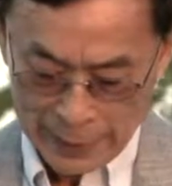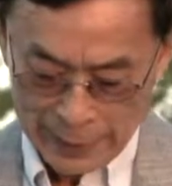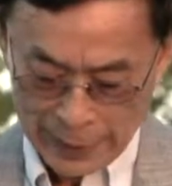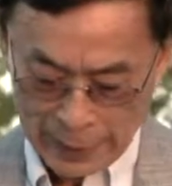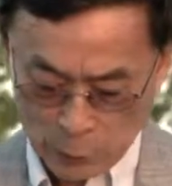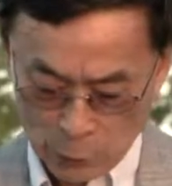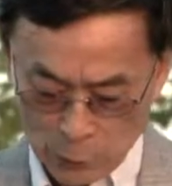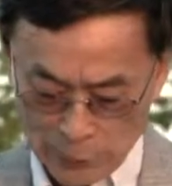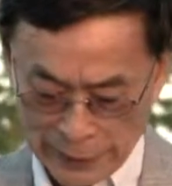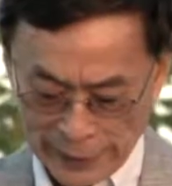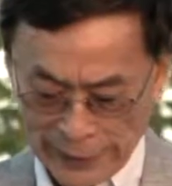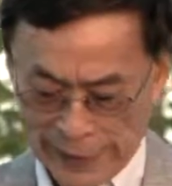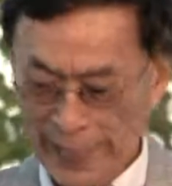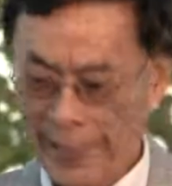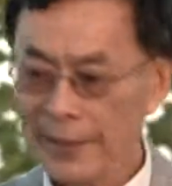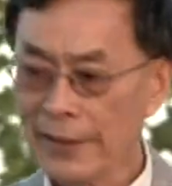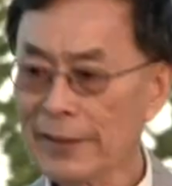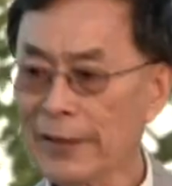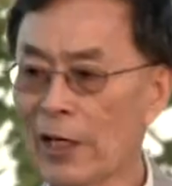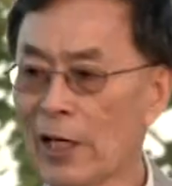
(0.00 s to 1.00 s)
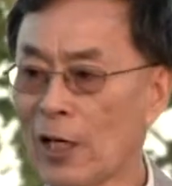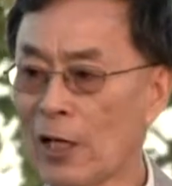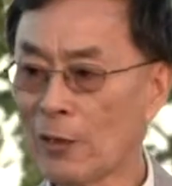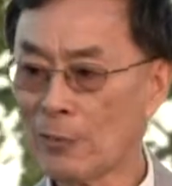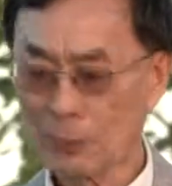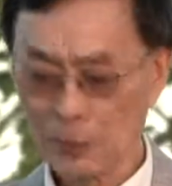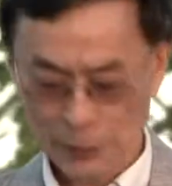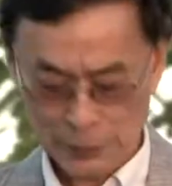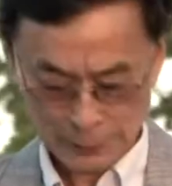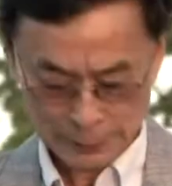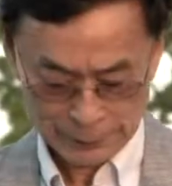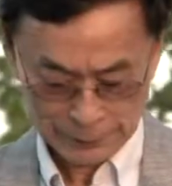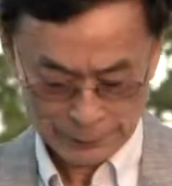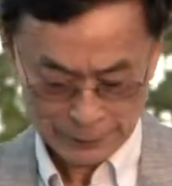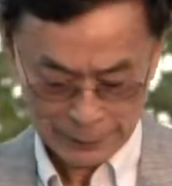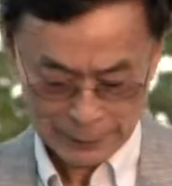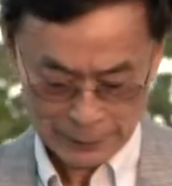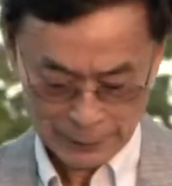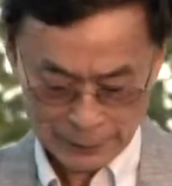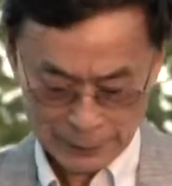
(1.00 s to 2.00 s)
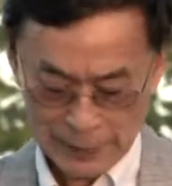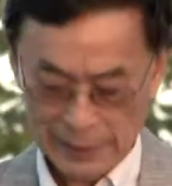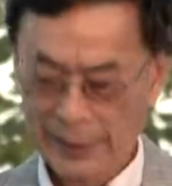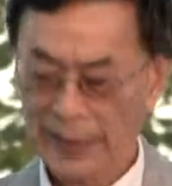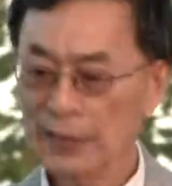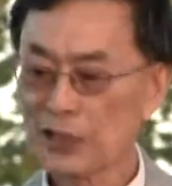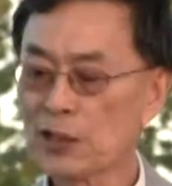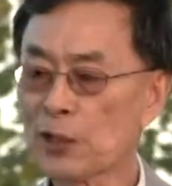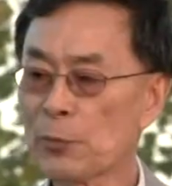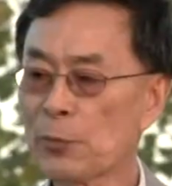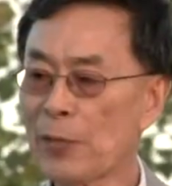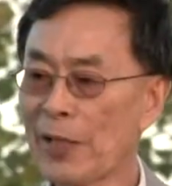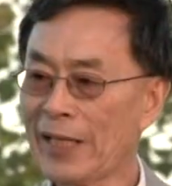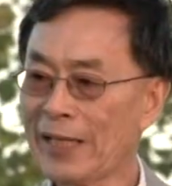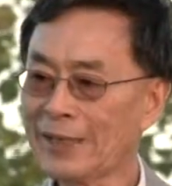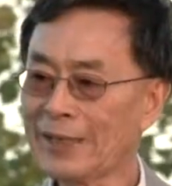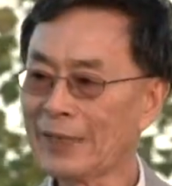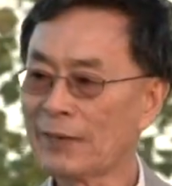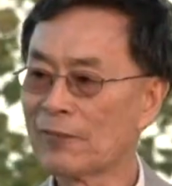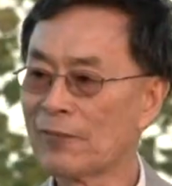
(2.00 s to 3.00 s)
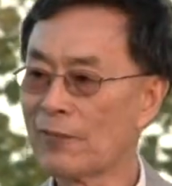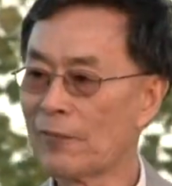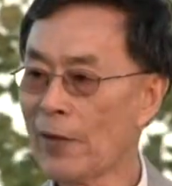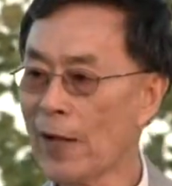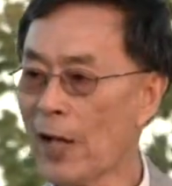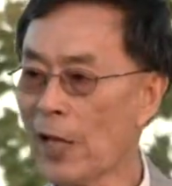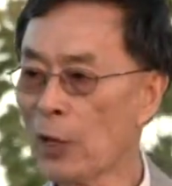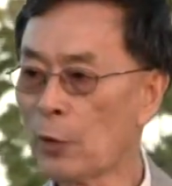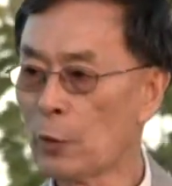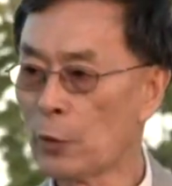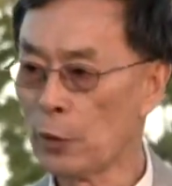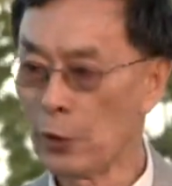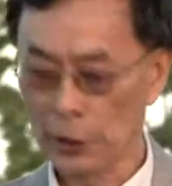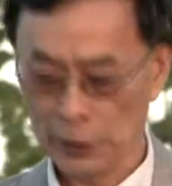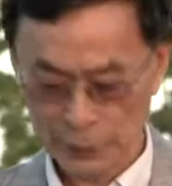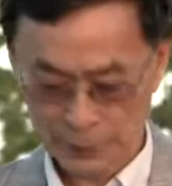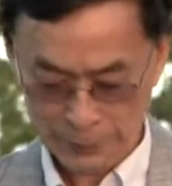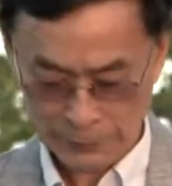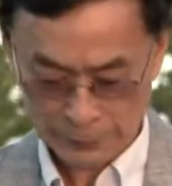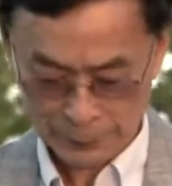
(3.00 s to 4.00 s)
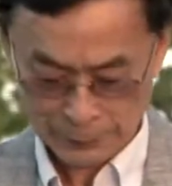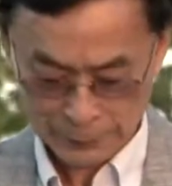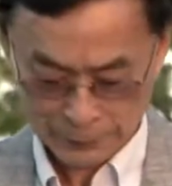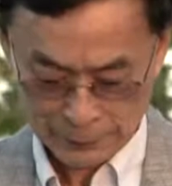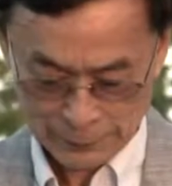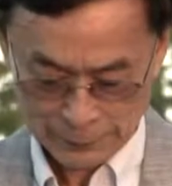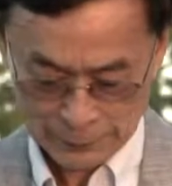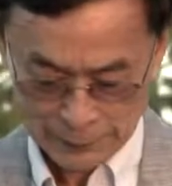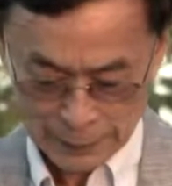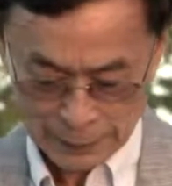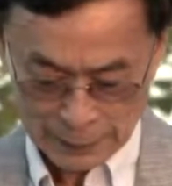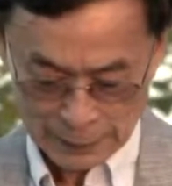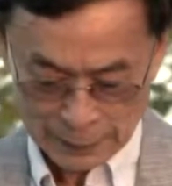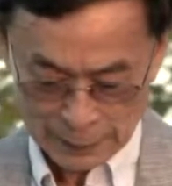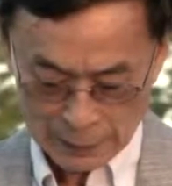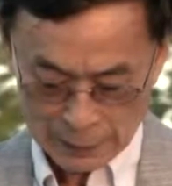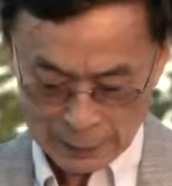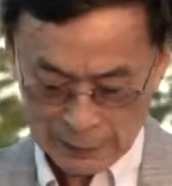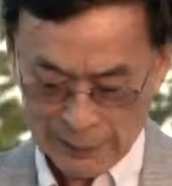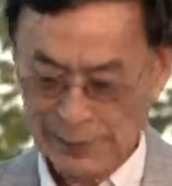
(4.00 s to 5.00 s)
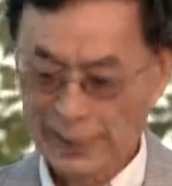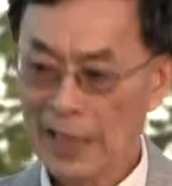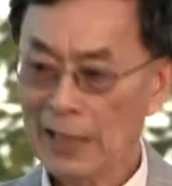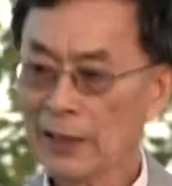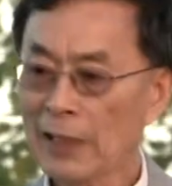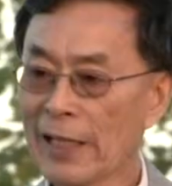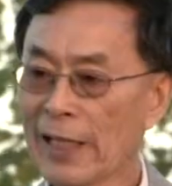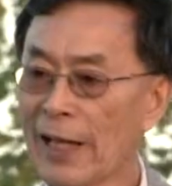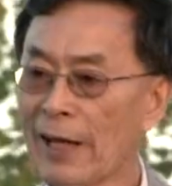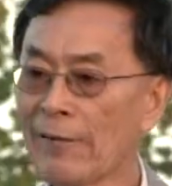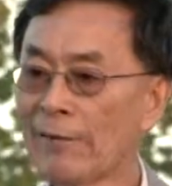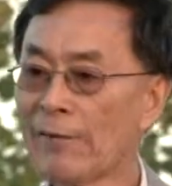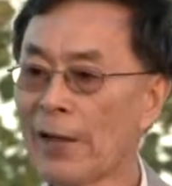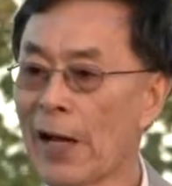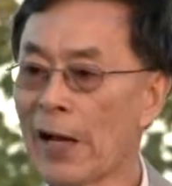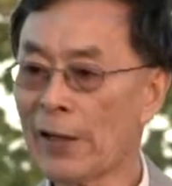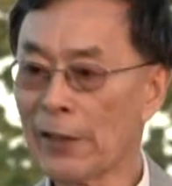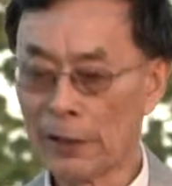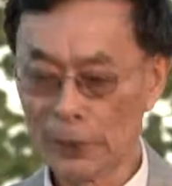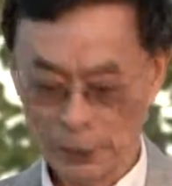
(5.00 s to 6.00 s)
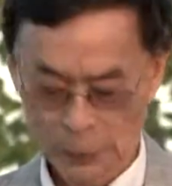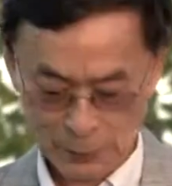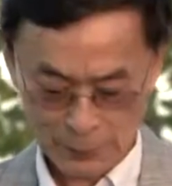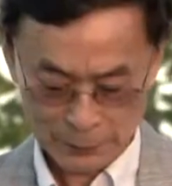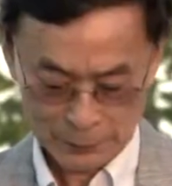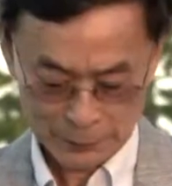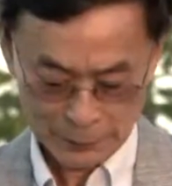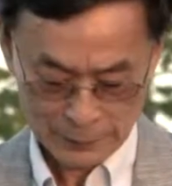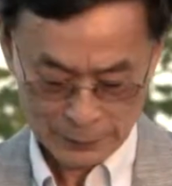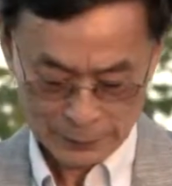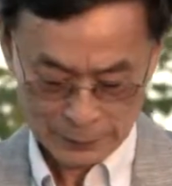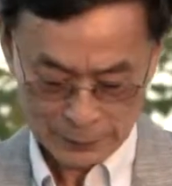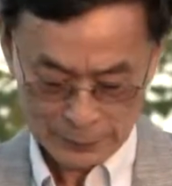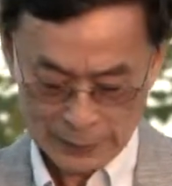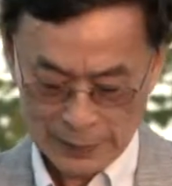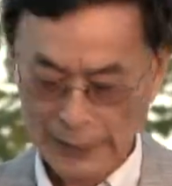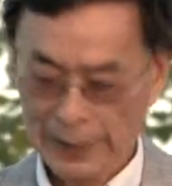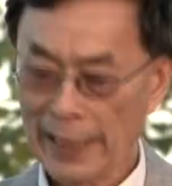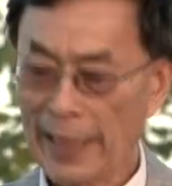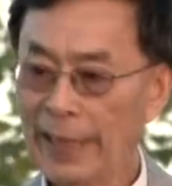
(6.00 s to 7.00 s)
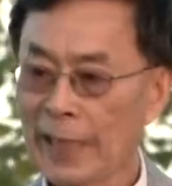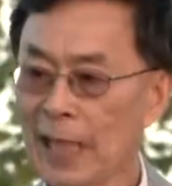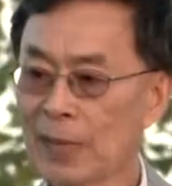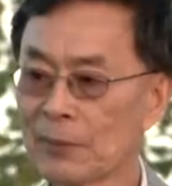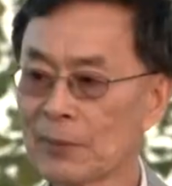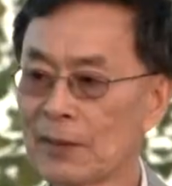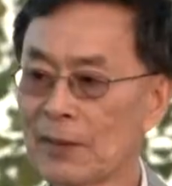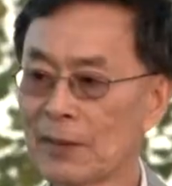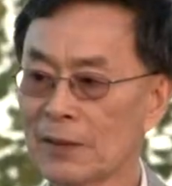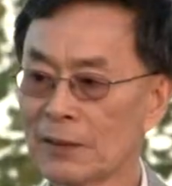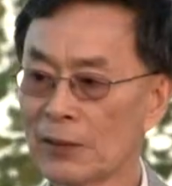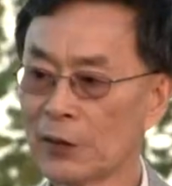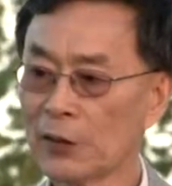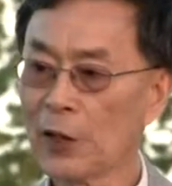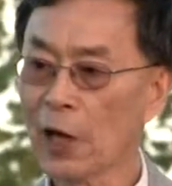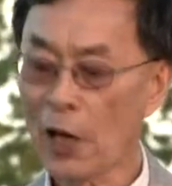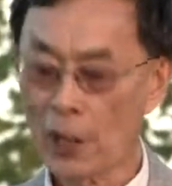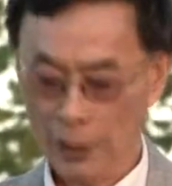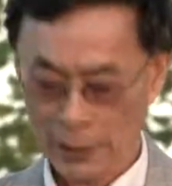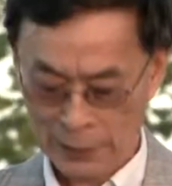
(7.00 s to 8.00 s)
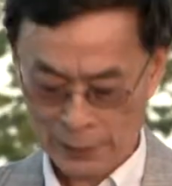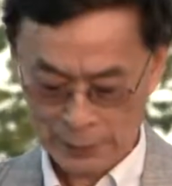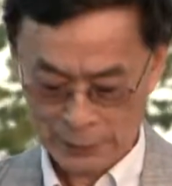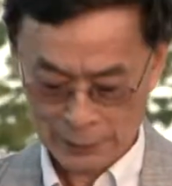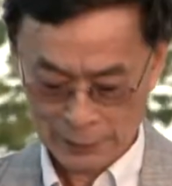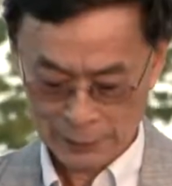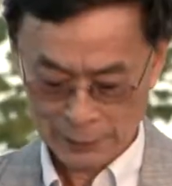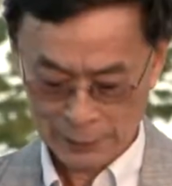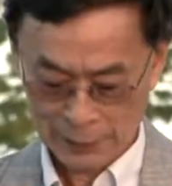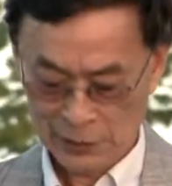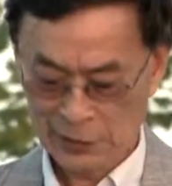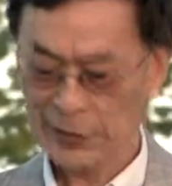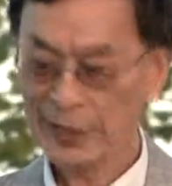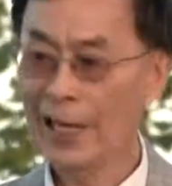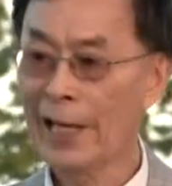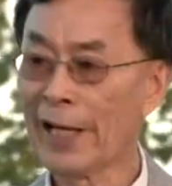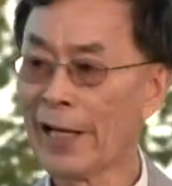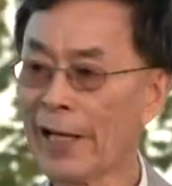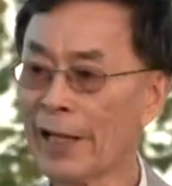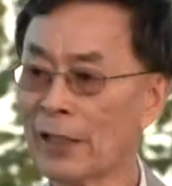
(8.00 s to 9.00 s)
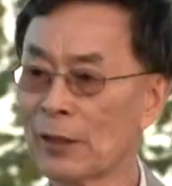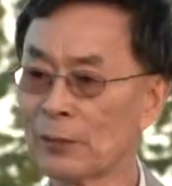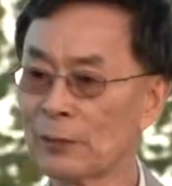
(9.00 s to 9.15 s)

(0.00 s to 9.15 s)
And when the night comes, let's splendid fireworks, not gunfire, light up the dark sky.